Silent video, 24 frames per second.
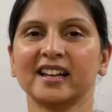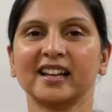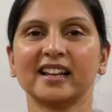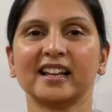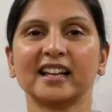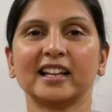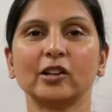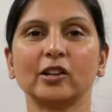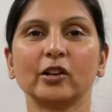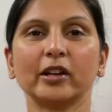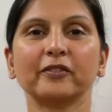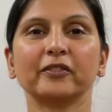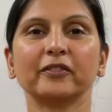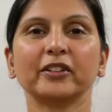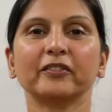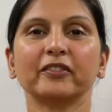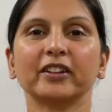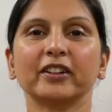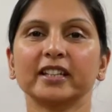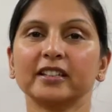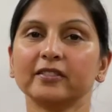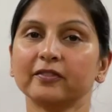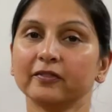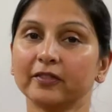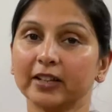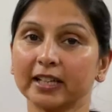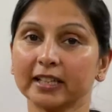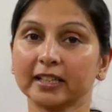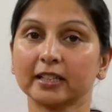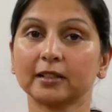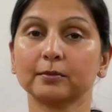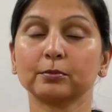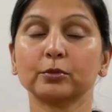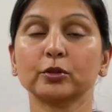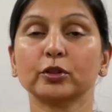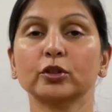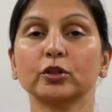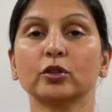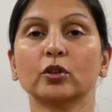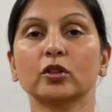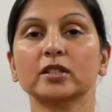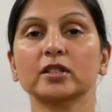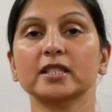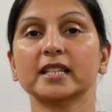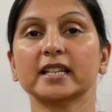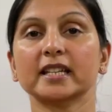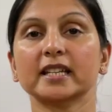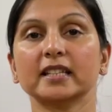Hello everyone, welcome to your
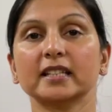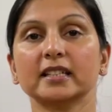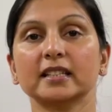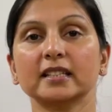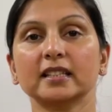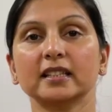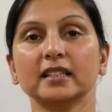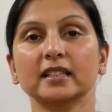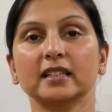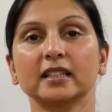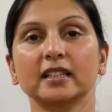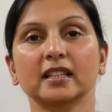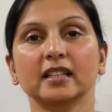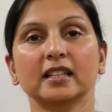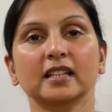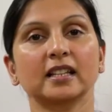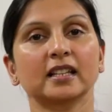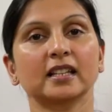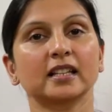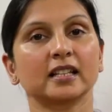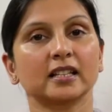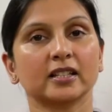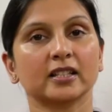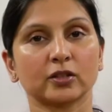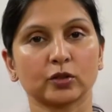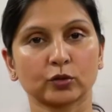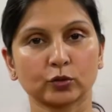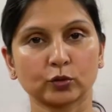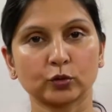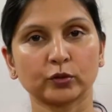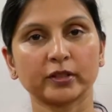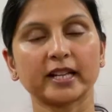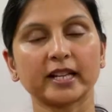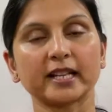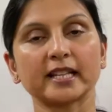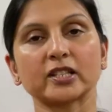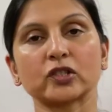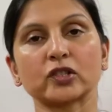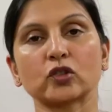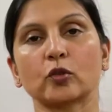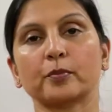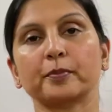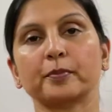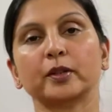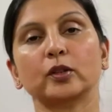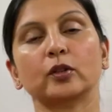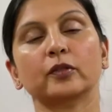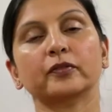own channel. So today's
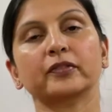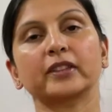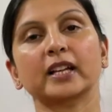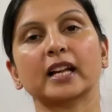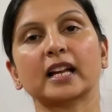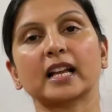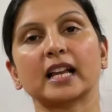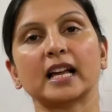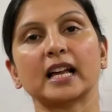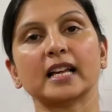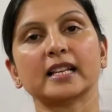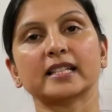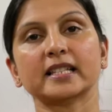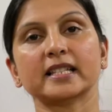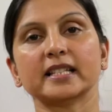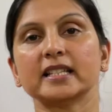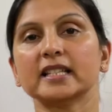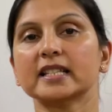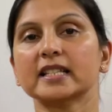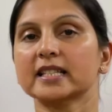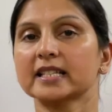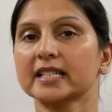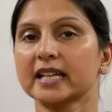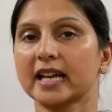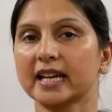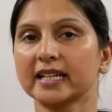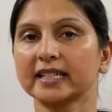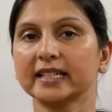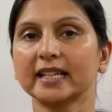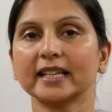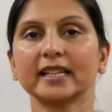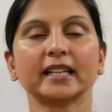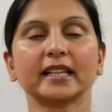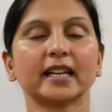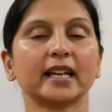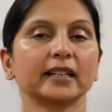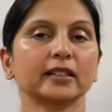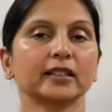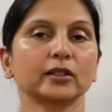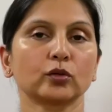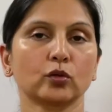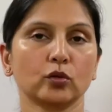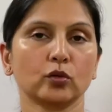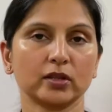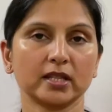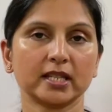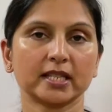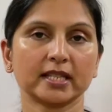topic of the class is static and
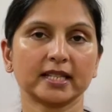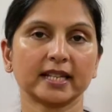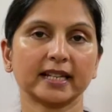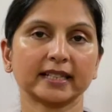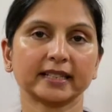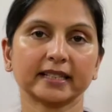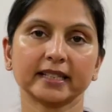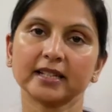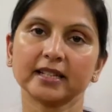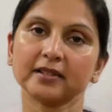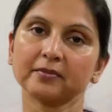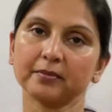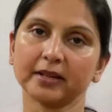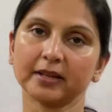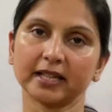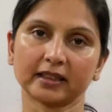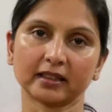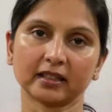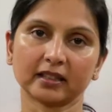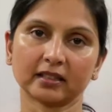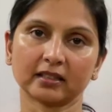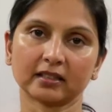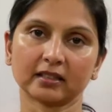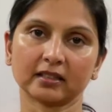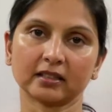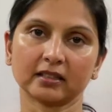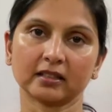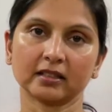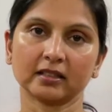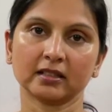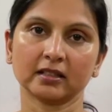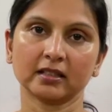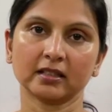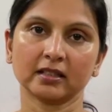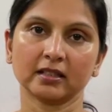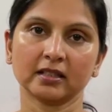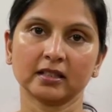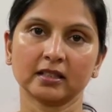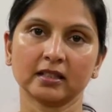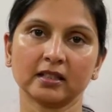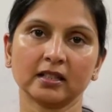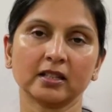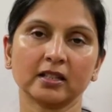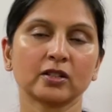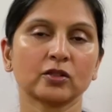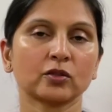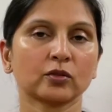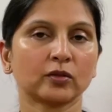non-static method.
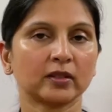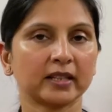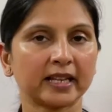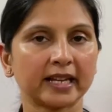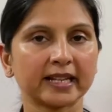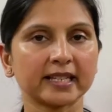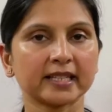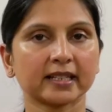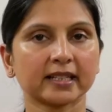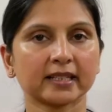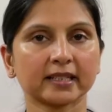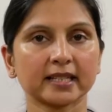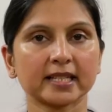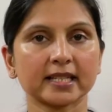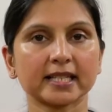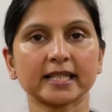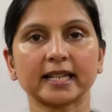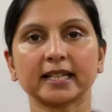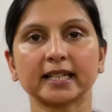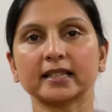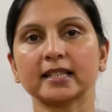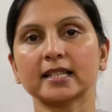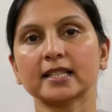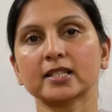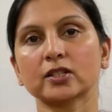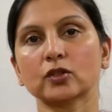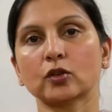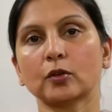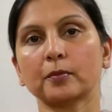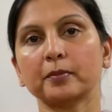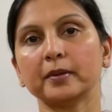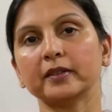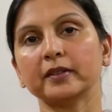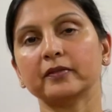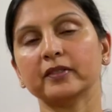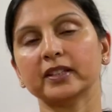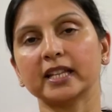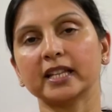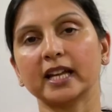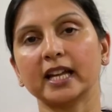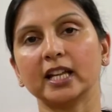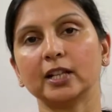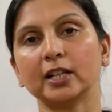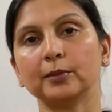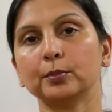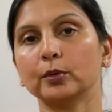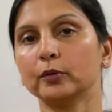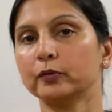So let's understand this topic with the
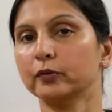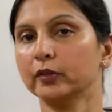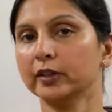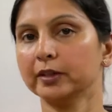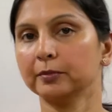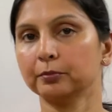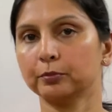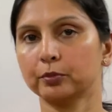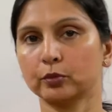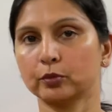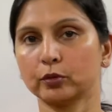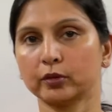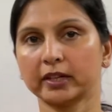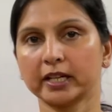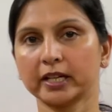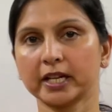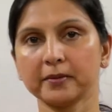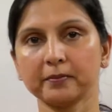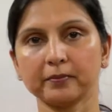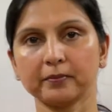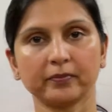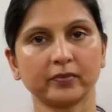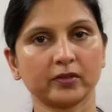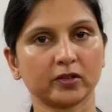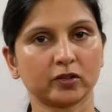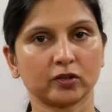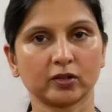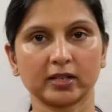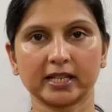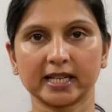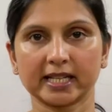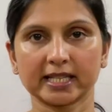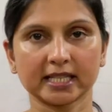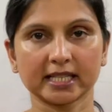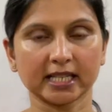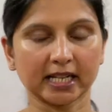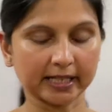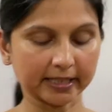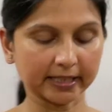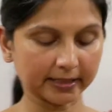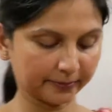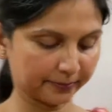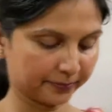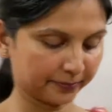help of one program. So let's start.